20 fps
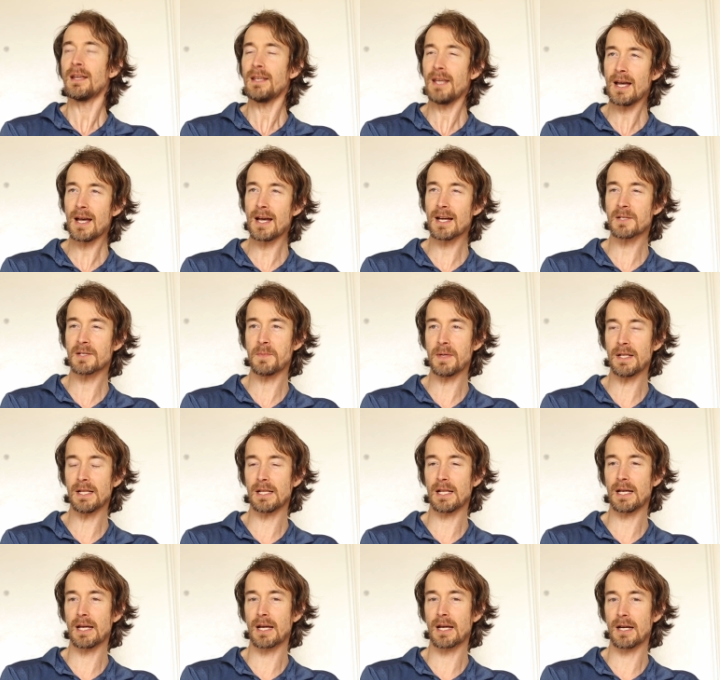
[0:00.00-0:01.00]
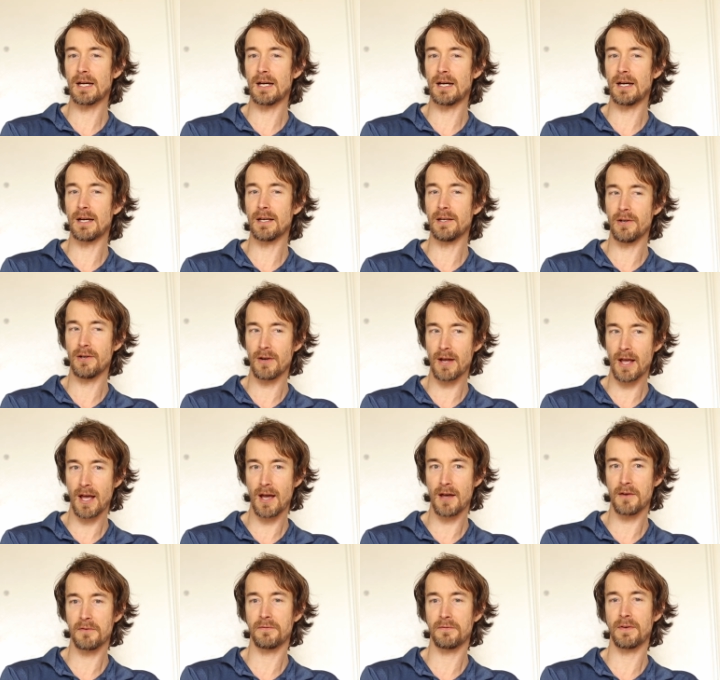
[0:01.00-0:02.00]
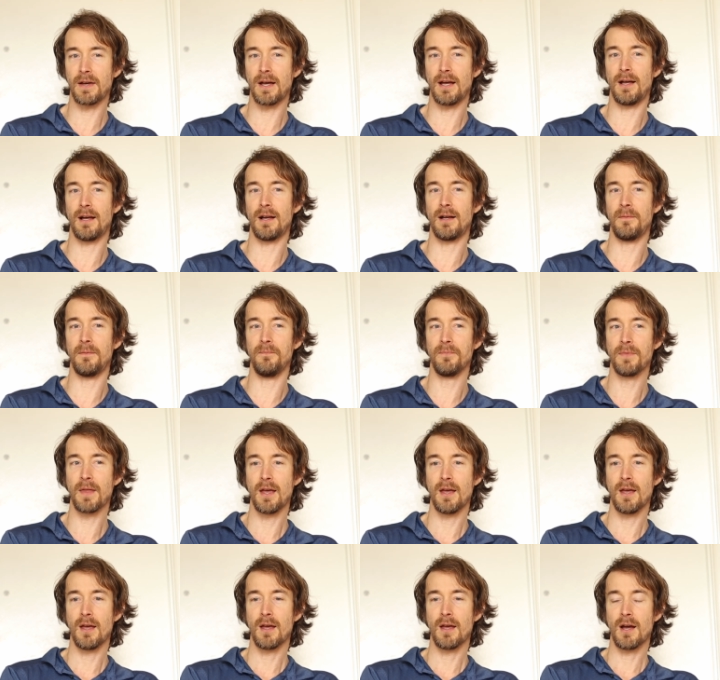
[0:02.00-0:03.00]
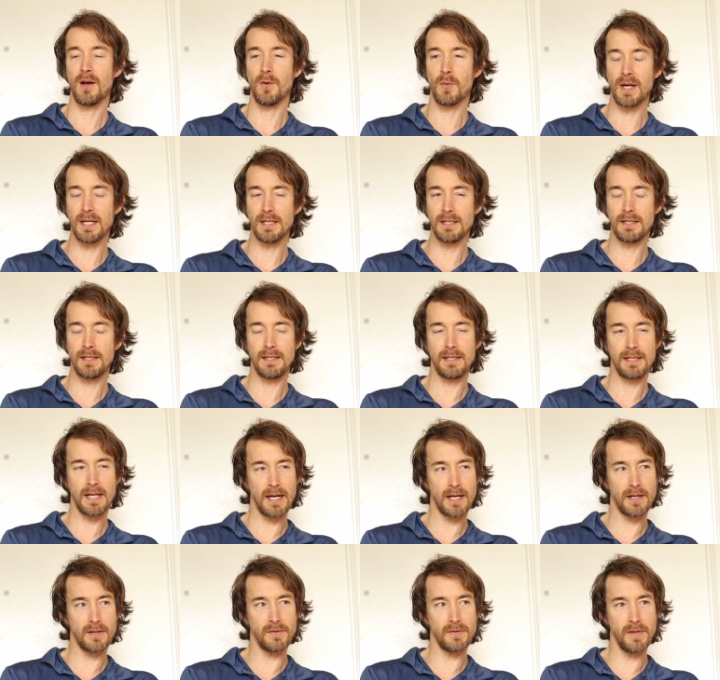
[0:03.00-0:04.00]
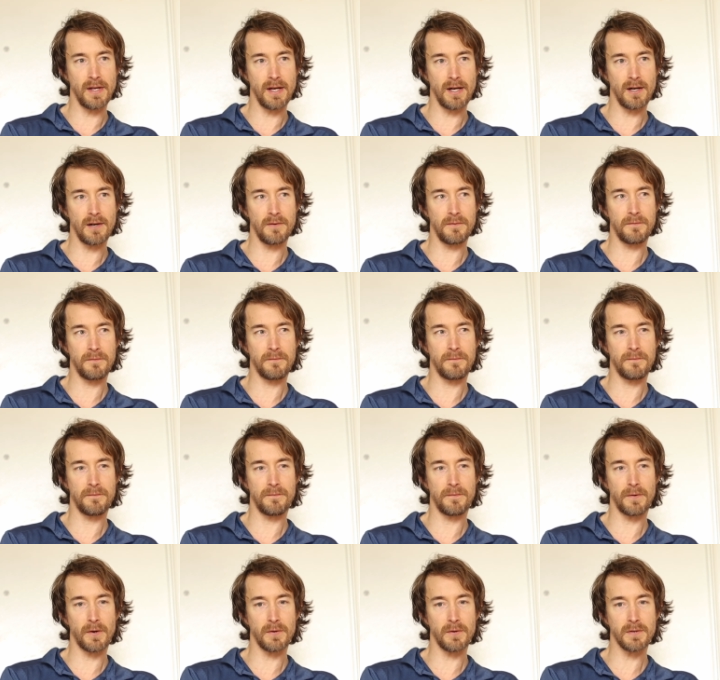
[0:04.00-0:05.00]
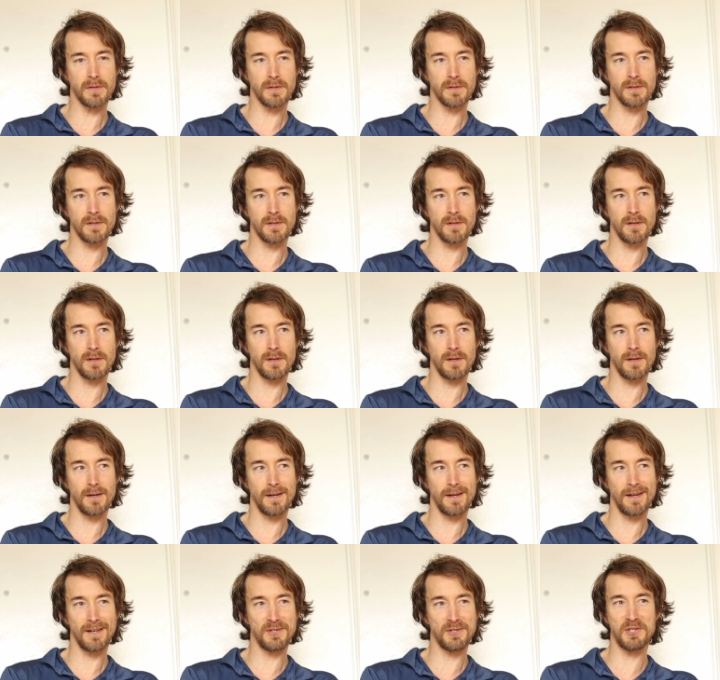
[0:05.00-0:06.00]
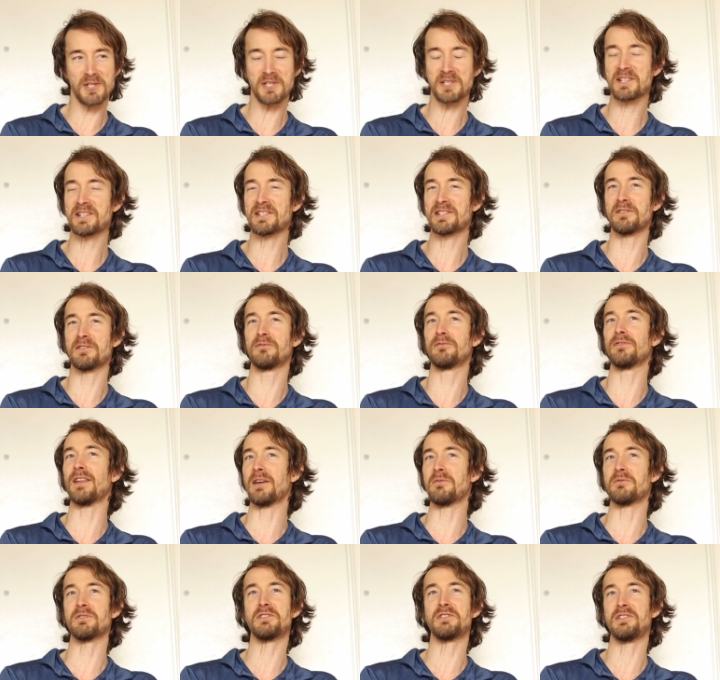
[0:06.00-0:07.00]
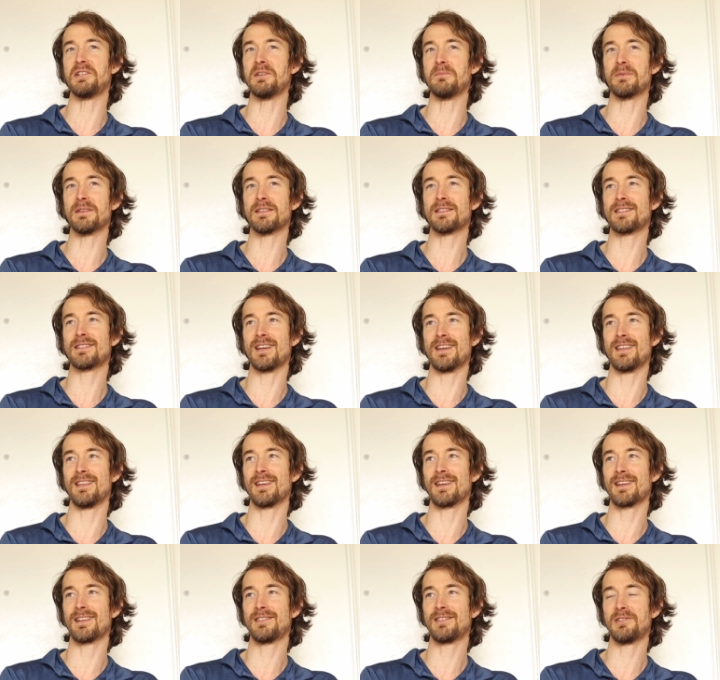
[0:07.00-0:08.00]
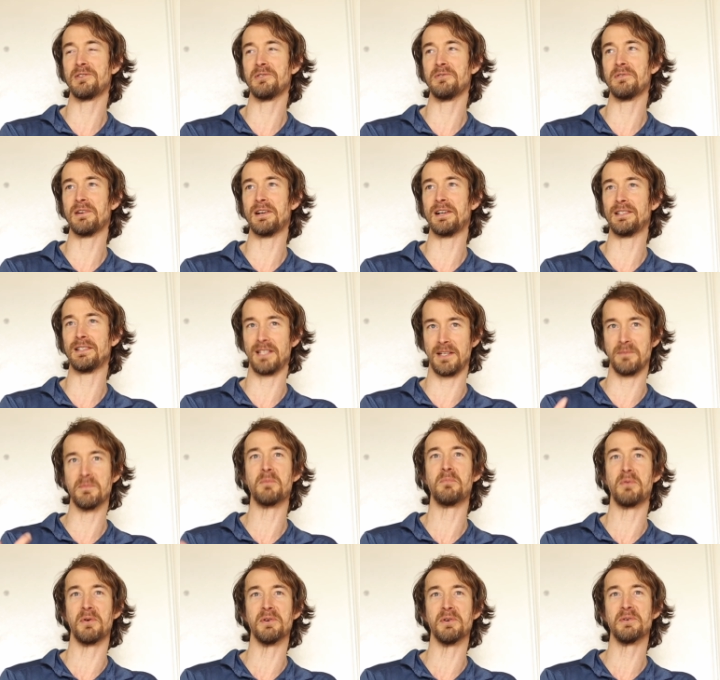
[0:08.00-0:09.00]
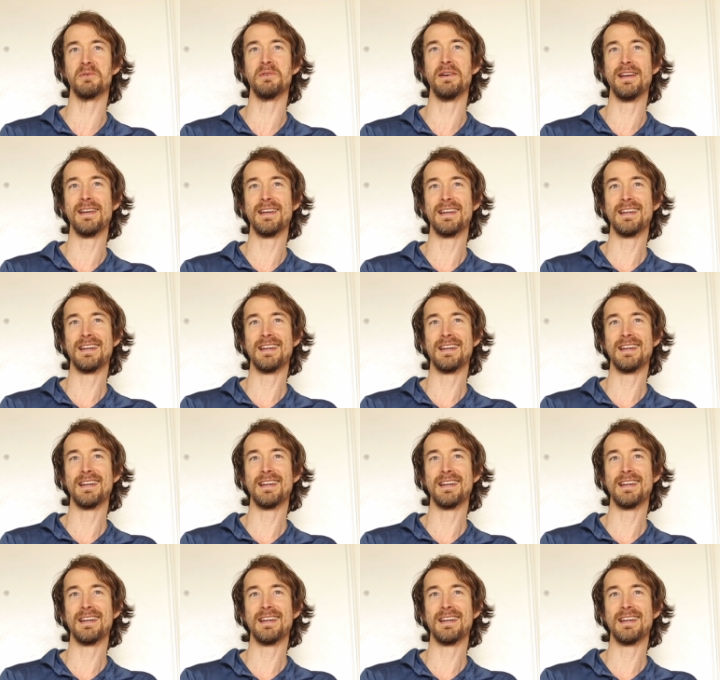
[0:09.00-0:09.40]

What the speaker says: Yeah, I spent like a year and a half. I went down there first just because the flight was cheapest, I think, to Lima, Peru.